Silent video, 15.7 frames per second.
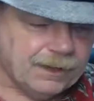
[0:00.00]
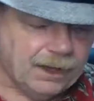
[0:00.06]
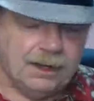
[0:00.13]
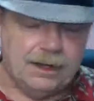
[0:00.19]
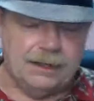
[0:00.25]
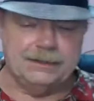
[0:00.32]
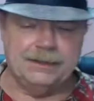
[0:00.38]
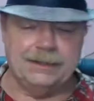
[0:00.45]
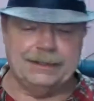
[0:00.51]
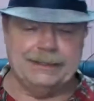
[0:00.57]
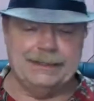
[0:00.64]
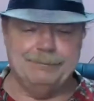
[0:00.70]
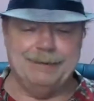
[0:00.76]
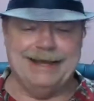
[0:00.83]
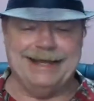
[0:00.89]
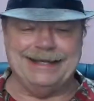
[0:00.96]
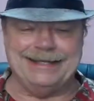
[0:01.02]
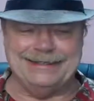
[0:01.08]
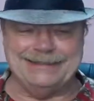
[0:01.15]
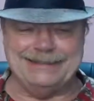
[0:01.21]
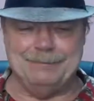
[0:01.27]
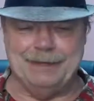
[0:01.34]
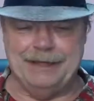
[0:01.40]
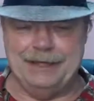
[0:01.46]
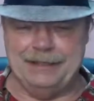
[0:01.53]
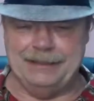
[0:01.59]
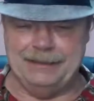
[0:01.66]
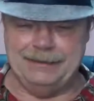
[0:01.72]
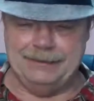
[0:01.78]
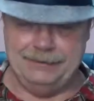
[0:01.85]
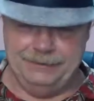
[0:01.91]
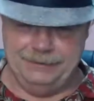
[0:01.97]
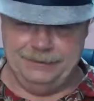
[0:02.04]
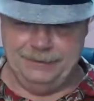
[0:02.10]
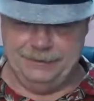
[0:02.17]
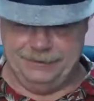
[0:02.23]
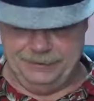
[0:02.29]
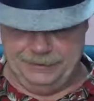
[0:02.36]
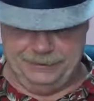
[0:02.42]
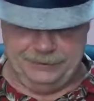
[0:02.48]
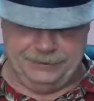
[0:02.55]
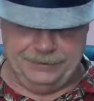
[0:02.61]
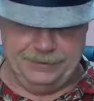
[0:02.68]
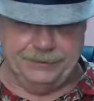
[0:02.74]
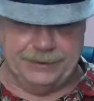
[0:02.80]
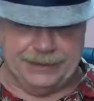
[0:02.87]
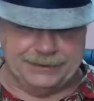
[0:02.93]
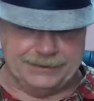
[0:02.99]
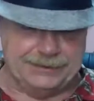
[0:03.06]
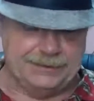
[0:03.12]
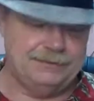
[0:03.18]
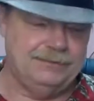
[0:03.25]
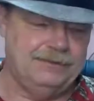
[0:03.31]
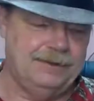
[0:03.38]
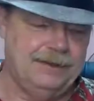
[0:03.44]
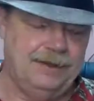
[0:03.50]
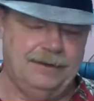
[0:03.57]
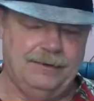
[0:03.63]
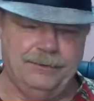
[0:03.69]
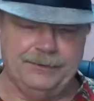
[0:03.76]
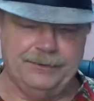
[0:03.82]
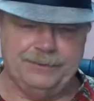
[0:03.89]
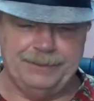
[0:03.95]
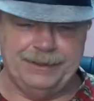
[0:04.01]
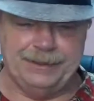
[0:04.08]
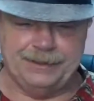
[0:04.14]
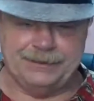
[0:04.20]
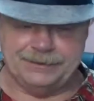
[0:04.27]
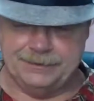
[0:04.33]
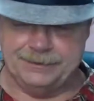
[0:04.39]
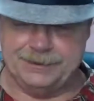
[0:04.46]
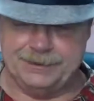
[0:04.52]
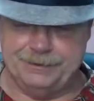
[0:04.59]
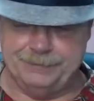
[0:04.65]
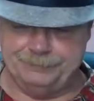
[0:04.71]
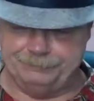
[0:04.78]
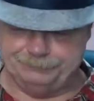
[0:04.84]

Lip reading: I'd like to get back and see my, the U.S. Orthopedic surgeon.